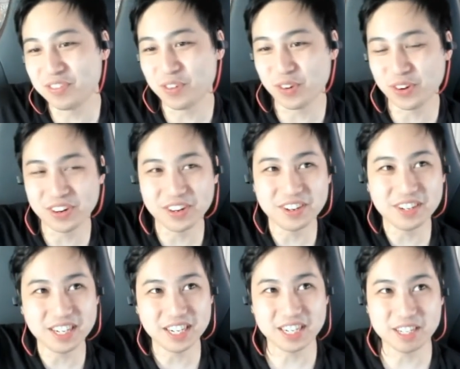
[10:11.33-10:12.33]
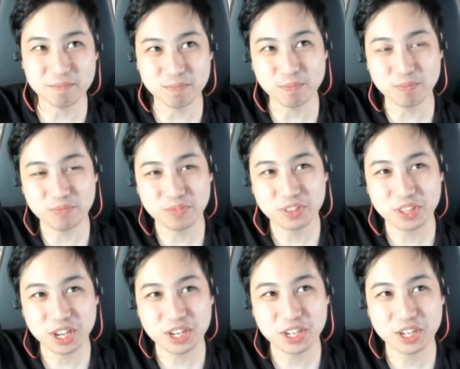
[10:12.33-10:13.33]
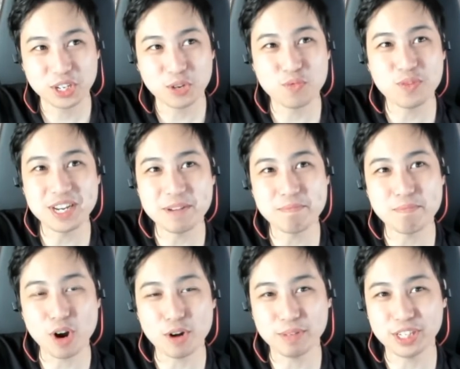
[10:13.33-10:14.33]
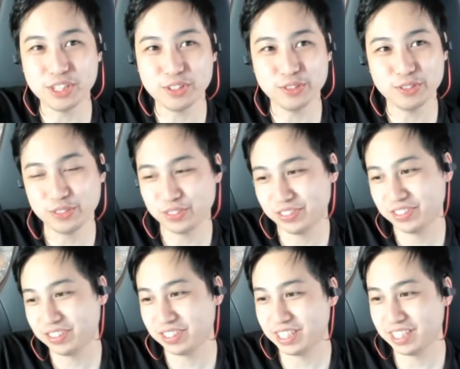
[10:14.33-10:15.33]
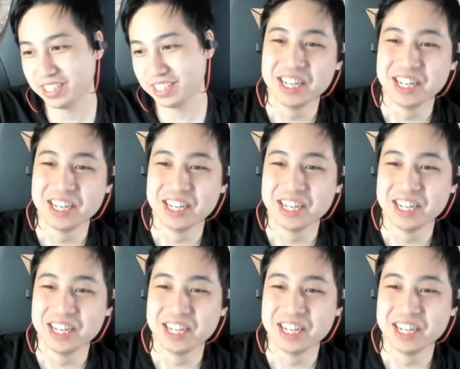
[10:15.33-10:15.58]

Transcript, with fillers: for um Korean barbecue, right?